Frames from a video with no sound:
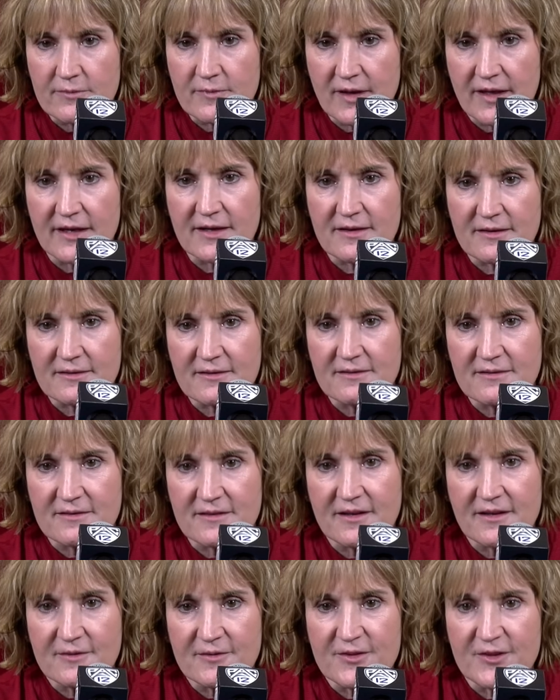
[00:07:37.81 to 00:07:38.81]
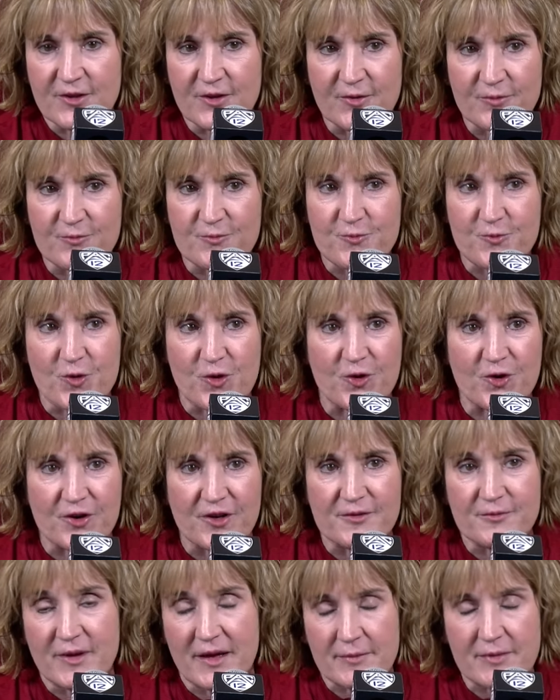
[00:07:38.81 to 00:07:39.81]
Like the the world
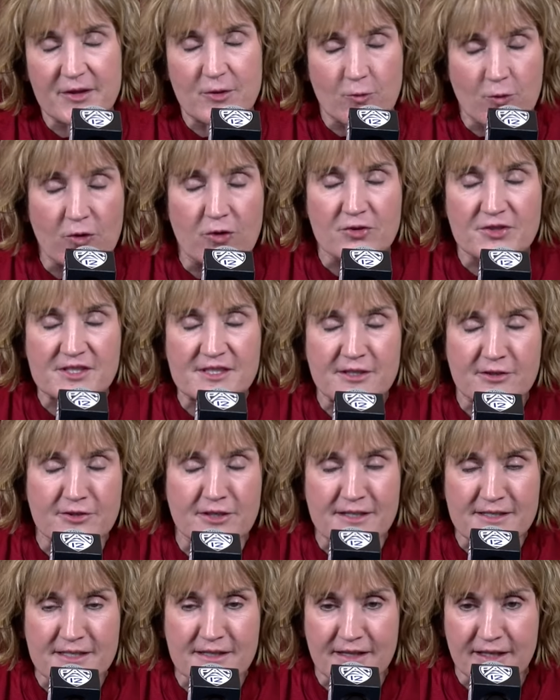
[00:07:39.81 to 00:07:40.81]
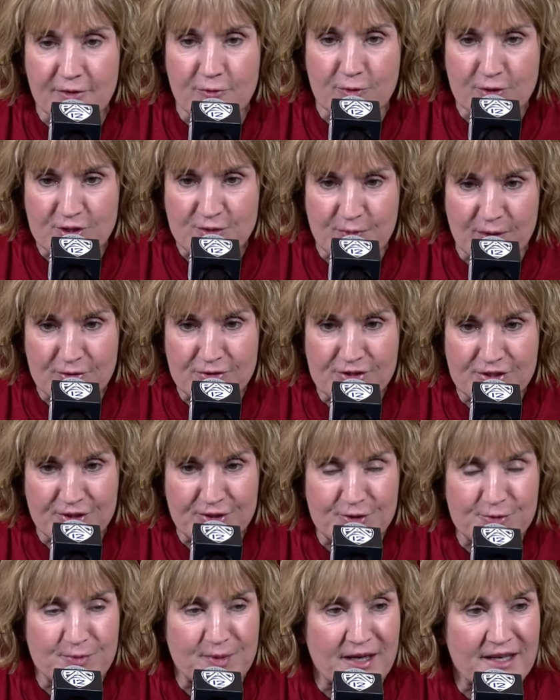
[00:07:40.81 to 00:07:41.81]
maybe the world still doesn't think we're supposed
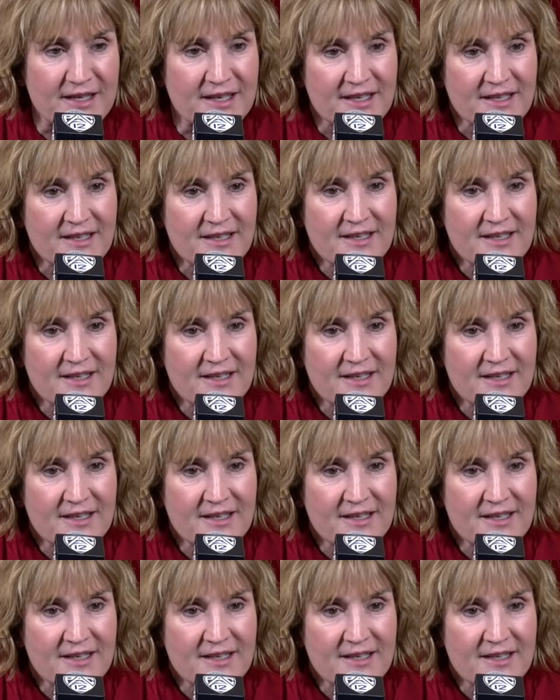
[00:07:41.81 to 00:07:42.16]
to, but